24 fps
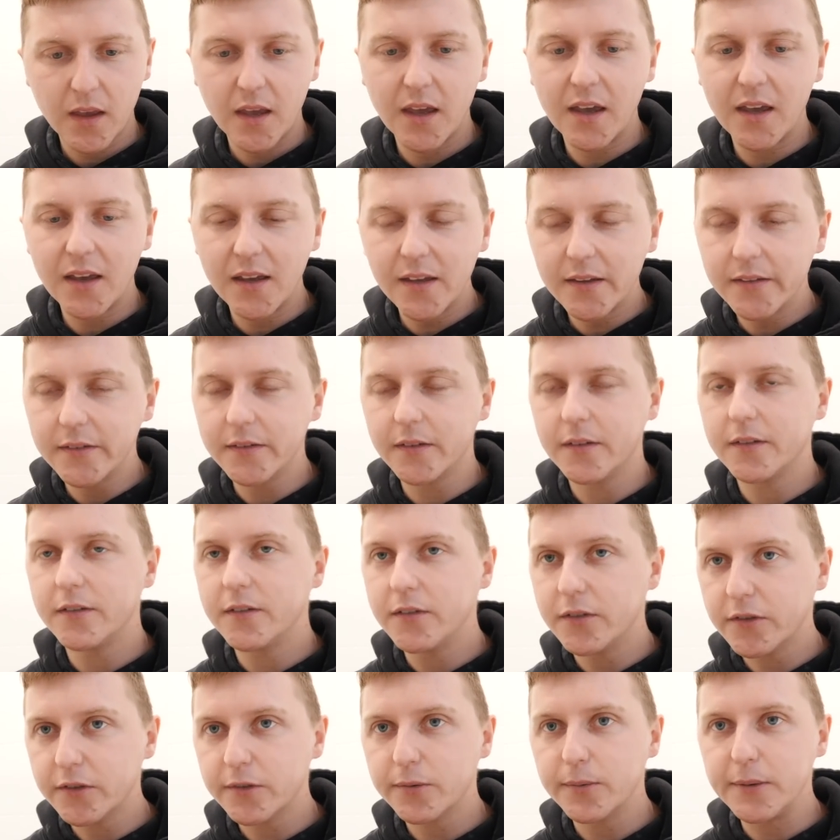It is
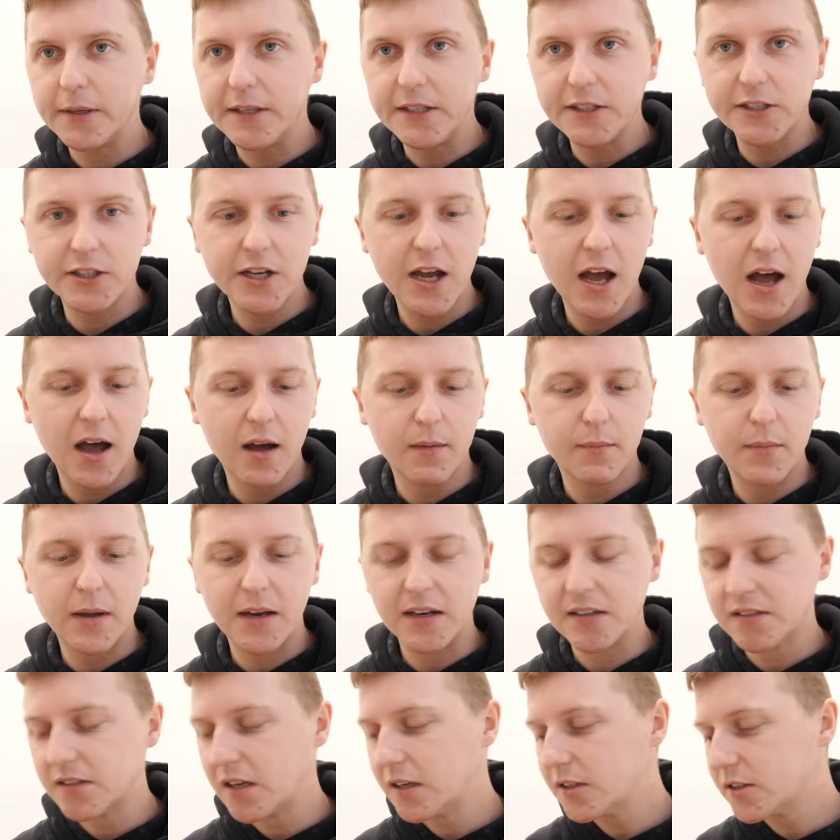sweet jam,
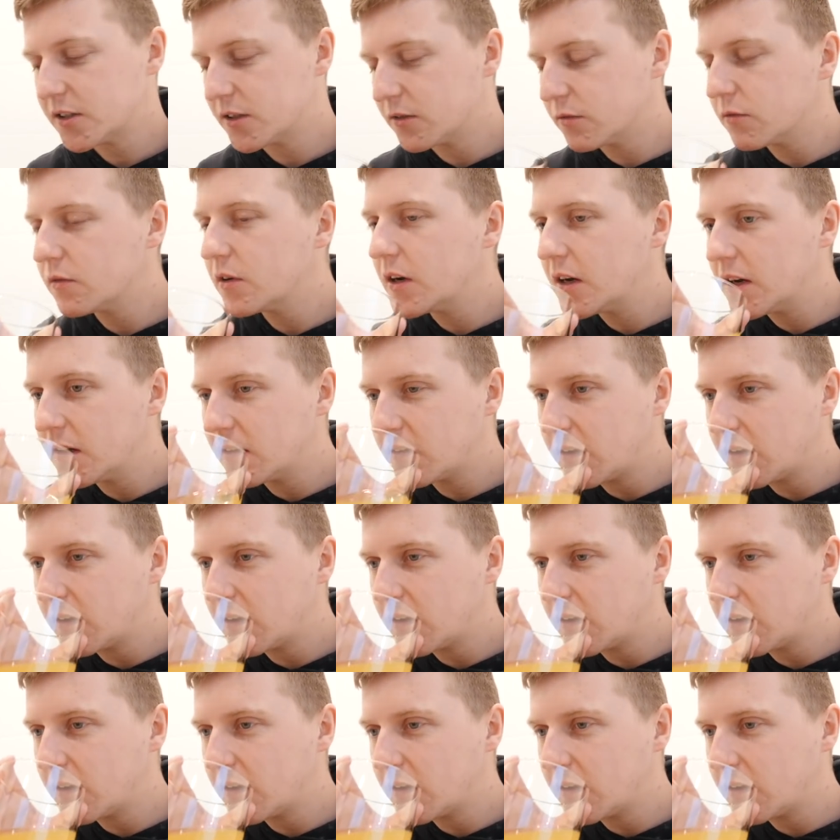and it's actually really